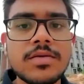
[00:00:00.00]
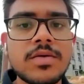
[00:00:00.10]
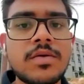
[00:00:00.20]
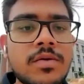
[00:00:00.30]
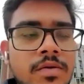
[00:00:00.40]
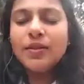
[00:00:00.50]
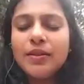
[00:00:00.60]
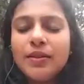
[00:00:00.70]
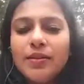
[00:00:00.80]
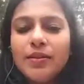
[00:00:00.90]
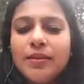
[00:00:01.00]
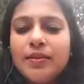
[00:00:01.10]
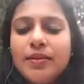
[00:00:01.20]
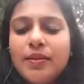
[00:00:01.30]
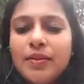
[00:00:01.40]
Now
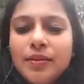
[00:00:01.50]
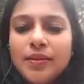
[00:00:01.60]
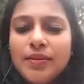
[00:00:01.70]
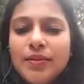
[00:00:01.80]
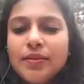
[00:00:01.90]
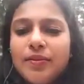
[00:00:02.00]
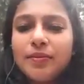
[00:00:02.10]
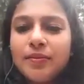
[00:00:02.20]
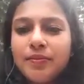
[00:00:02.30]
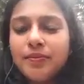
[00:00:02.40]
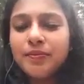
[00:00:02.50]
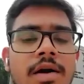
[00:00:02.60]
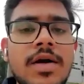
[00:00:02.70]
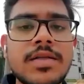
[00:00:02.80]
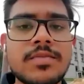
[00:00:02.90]
in first semester, we are having
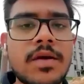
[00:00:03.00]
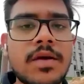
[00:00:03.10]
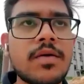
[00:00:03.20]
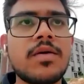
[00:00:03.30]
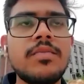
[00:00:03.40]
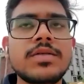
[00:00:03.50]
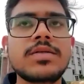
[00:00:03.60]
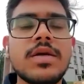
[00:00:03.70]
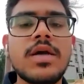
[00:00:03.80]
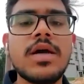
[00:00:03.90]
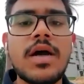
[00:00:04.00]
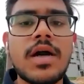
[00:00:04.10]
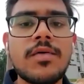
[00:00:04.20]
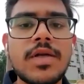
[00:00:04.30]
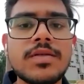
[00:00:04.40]
advanced microeconomics,
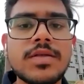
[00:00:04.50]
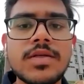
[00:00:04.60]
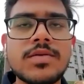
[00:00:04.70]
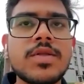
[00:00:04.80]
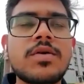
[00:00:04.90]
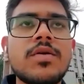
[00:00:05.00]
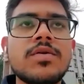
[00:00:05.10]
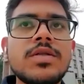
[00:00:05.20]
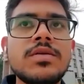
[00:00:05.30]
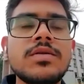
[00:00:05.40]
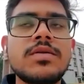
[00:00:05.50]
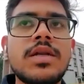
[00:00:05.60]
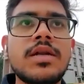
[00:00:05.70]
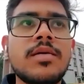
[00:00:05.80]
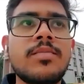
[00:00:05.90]
advanced research methodology,
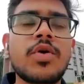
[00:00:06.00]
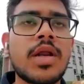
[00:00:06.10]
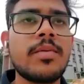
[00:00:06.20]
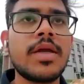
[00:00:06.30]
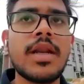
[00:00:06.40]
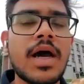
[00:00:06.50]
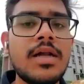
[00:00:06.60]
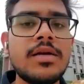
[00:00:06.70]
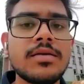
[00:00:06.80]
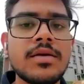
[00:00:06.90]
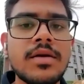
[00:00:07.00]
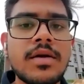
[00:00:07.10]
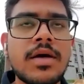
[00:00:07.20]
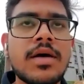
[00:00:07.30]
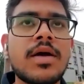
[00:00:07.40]
then programming in R,
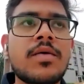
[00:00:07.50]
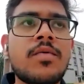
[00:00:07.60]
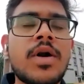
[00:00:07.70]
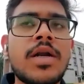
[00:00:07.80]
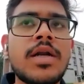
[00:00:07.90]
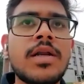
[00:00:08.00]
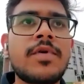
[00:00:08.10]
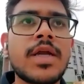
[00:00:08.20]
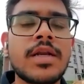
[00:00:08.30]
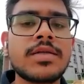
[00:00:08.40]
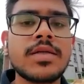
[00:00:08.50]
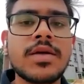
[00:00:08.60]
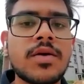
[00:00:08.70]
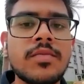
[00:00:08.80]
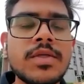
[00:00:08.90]
quantitative techniques
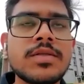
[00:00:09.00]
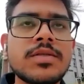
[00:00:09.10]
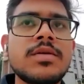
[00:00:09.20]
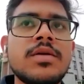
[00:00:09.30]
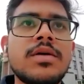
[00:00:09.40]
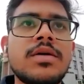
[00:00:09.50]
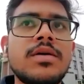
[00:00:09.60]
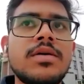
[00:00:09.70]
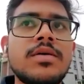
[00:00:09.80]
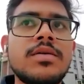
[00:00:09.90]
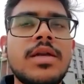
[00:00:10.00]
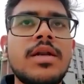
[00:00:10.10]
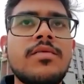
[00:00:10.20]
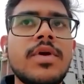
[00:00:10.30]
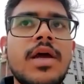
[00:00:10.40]
in economics.
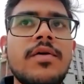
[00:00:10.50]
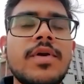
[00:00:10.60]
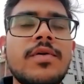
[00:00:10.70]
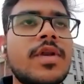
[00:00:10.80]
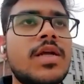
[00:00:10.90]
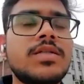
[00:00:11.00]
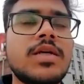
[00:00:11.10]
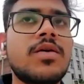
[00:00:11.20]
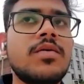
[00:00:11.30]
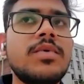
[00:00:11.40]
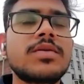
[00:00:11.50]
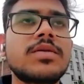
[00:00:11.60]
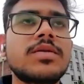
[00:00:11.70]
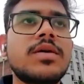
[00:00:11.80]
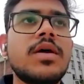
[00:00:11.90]
Then we are having financial
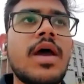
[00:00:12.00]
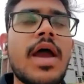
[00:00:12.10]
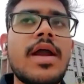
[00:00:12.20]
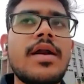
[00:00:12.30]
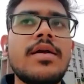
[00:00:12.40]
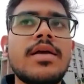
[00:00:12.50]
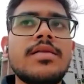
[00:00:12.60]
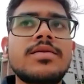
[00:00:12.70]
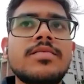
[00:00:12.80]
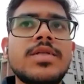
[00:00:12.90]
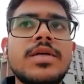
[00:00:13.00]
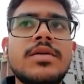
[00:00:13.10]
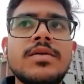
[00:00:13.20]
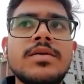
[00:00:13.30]
economics and another subject.